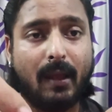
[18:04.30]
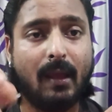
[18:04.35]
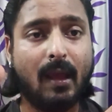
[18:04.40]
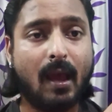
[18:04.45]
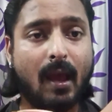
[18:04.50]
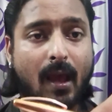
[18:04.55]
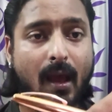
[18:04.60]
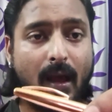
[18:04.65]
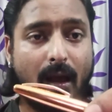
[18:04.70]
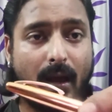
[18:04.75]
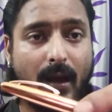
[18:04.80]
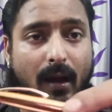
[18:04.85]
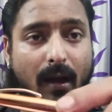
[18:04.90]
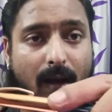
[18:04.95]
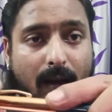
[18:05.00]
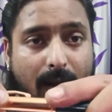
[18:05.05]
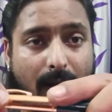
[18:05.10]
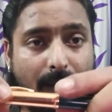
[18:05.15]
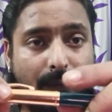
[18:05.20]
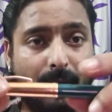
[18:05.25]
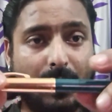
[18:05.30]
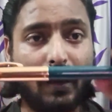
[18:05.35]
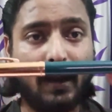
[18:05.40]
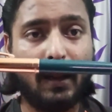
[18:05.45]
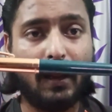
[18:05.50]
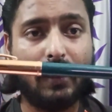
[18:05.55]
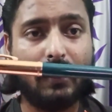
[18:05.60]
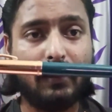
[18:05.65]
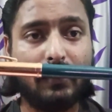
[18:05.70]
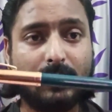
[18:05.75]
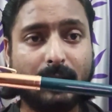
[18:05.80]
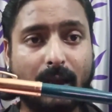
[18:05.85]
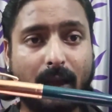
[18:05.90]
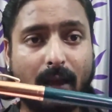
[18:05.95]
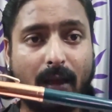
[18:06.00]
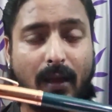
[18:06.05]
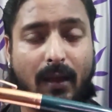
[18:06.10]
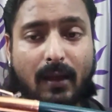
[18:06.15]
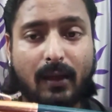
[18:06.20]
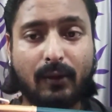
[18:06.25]
my convenience
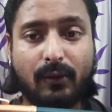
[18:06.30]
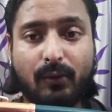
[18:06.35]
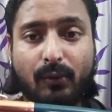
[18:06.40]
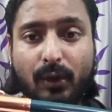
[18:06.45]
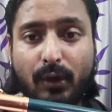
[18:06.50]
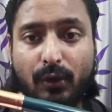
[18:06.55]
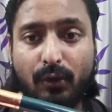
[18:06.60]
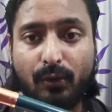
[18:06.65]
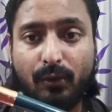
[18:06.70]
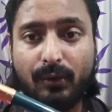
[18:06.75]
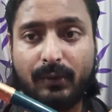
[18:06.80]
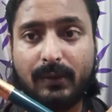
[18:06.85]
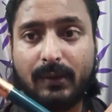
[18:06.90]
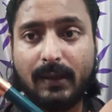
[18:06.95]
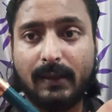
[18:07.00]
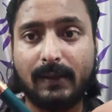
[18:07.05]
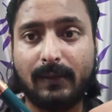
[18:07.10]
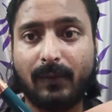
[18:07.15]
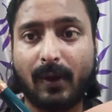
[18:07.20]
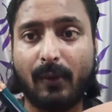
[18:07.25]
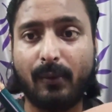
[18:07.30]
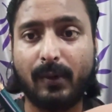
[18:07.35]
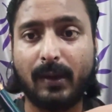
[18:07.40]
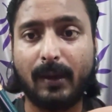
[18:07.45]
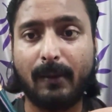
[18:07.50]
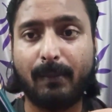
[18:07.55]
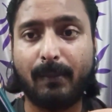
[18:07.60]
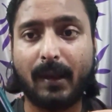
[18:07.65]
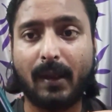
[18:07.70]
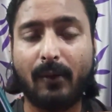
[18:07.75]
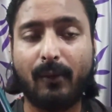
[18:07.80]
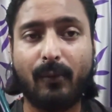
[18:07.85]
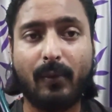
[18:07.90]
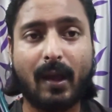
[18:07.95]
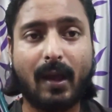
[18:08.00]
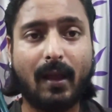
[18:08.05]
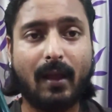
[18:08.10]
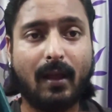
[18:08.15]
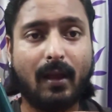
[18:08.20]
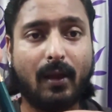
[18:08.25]
to use this fountain pen
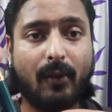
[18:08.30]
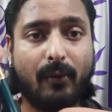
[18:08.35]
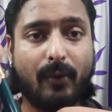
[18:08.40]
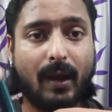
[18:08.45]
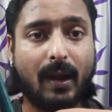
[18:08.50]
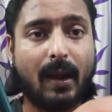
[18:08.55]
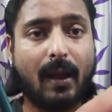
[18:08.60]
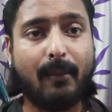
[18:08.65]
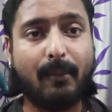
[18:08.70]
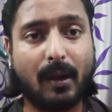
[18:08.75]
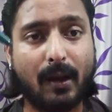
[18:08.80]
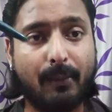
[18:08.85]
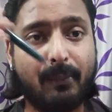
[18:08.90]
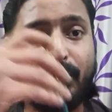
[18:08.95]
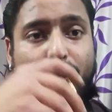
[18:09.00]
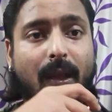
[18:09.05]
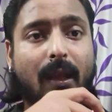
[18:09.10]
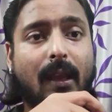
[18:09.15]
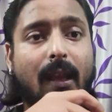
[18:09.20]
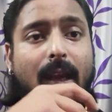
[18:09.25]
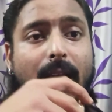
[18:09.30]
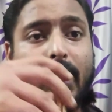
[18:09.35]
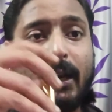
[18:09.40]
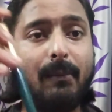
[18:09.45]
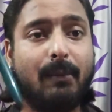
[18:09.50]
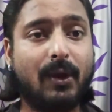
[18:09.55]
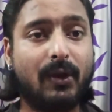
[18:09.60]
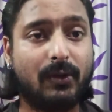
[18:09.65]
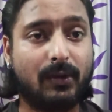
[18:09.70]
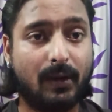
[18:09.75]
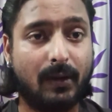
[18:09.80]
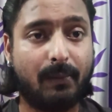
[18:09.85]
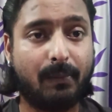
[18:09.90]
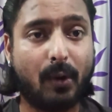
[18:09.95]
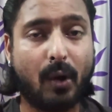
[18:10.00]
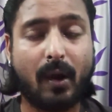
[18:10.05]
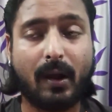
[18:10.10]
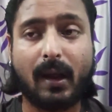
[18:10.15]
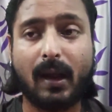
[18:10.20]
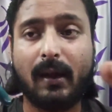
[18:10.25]
when I'm putting it in my shirt
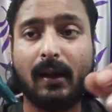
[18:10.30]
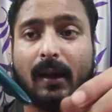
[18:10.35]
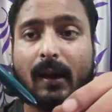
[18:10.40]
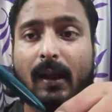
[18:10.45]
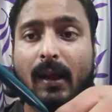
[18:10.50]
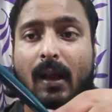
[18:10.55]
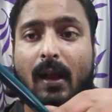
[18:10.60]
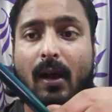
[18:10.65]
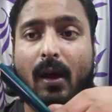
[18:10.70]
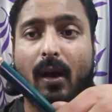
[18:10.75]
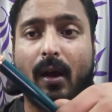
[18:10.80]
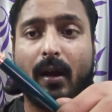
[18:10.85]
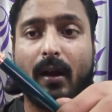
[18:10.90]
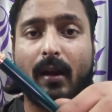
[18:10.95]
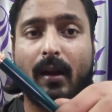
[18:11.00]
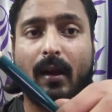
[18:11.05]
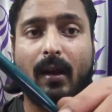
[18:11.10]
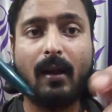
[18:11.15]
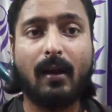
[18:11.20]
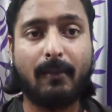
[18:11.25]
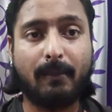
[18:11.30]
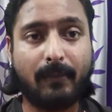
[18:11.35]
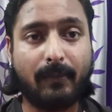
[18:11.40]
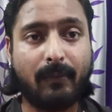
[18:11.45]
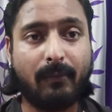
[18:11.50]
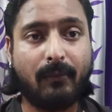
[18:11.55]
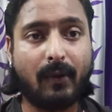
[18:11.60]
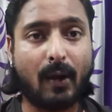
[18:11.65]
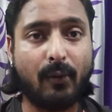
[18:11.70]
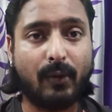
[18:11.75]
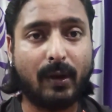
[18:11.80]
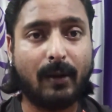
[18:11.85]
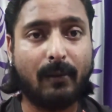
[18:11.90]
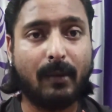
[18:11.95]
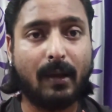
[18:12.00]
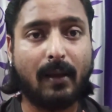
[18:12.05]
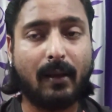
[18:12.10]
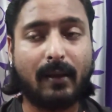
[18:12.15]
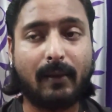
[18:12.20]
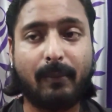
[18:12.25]
pocket or
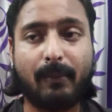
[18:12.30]
fountain